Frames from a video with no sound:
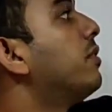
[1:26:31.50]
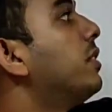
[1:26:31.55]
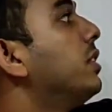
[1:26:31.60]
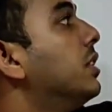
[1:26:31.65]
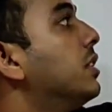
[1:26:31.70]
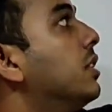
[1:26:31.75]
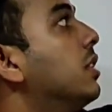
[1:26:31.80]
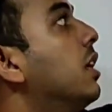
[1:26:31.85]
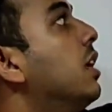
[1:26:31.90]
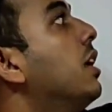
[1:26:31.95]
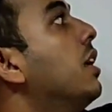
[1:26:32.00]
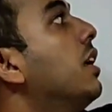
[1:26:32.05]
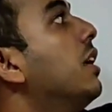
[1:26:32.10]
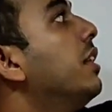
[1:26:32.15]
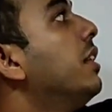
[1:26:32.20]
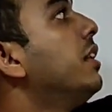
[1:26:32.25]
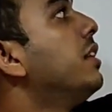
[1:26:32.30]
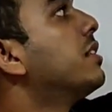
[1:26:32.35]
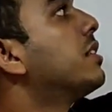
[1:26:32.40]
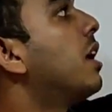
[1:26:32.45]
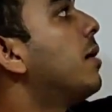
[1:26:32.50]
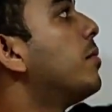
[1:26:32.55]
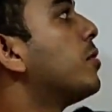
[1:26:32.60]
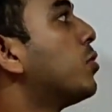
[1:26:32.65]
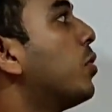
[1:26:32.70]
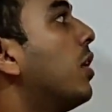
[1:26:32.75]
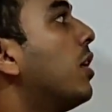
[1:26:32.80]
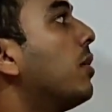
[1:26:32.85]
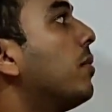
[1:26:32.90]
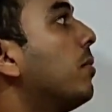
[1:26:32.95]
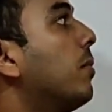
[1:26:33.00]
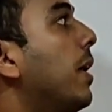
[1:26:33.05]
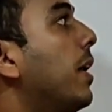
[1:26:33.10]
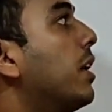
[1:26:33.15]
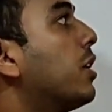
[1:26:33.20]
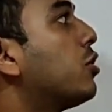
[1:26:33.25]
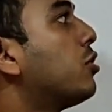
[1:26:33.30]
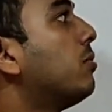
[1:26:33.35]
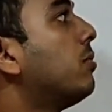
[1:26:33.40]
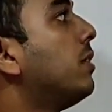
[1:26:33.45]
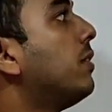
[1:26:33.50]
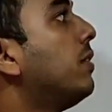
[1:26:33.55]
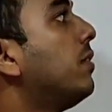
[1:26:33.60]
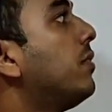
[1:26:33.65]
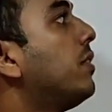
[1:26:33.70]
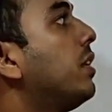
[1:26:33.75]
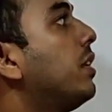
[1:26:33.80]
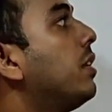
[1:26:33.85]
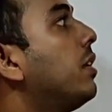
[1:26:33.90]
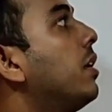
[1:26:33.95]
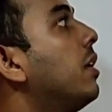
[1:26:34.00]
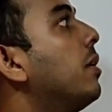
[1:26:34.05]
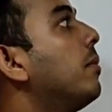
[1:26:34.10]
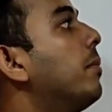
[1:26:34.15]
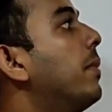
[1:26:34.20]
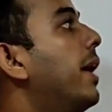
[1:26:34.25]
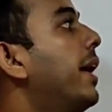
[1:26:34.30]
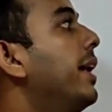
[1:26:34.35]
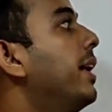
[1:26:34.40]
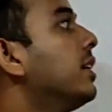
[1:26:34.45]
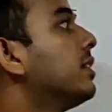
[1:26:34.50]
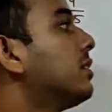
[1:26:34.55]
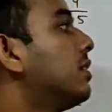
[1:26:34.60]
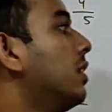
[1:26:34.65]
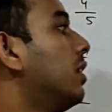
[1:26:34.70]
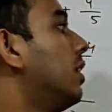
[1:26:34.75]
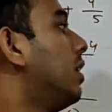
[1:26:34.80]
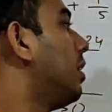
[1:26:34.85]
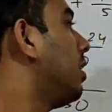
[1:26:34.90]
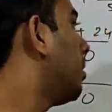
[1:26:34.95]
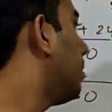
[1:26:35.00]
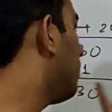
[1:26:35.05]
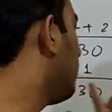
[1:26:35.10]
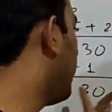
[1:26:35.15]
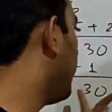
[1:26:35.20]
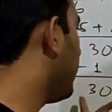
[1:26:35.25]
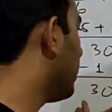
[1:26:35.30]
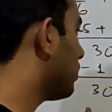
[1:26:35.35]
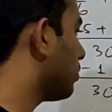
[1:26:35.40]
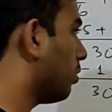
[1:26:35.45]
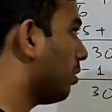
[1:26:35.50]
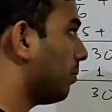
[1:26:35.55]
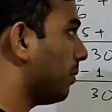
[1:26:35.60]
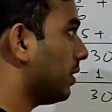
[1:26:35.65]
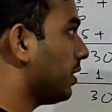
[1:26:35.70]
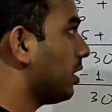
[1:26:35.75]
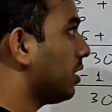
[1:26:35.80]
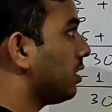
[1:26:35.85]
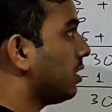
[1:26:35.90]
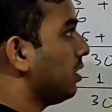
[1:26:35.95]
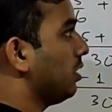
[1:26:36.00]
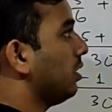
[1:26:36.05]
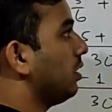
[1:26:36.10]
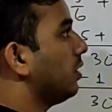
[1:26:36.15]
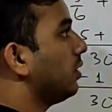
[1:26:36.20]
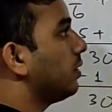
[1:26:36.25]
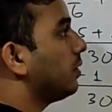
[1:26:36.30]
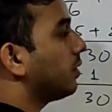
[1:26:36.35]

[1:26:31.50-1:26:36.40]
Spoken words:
of this. This sum is what? Minus 2 by 15 minus 1 by 30.